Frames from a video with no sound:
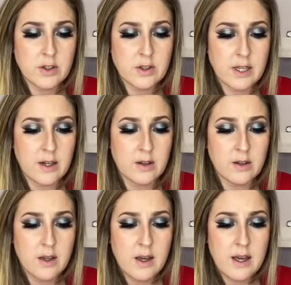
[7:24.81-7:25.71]
nail
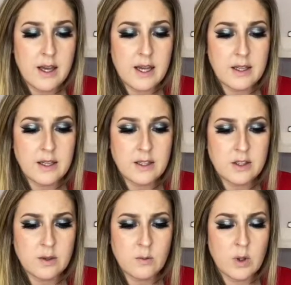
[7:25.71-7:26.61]
and
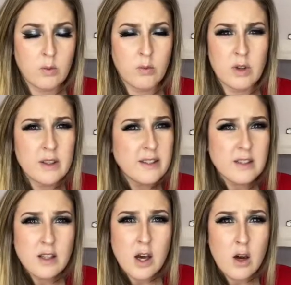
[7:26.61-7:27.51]
just work really
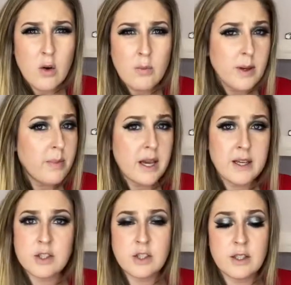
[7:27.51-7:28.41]
slow, be
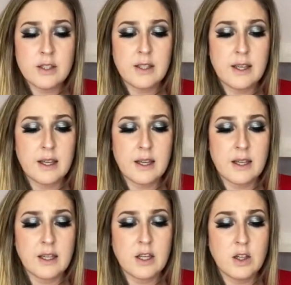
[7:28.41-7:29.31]
patient,
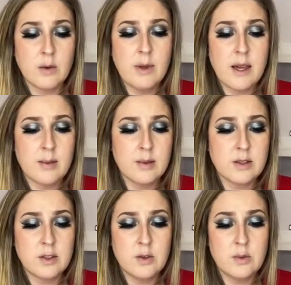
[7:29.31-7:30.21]
and you'll be able
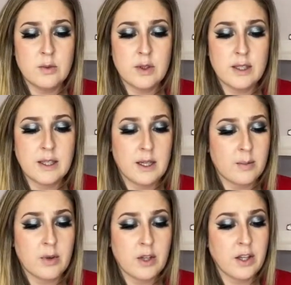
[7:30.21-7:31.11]
to get it
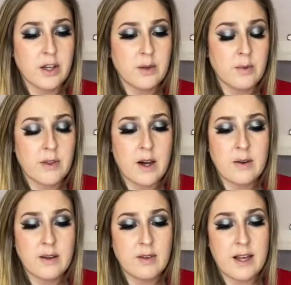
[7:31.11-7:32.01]
pretty good without
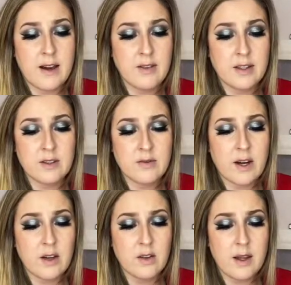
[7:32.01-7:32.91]
even having to
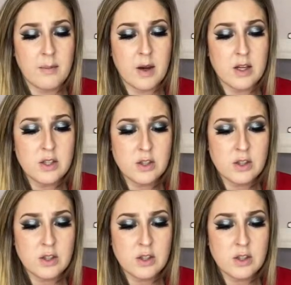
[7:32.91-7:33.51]
file that much.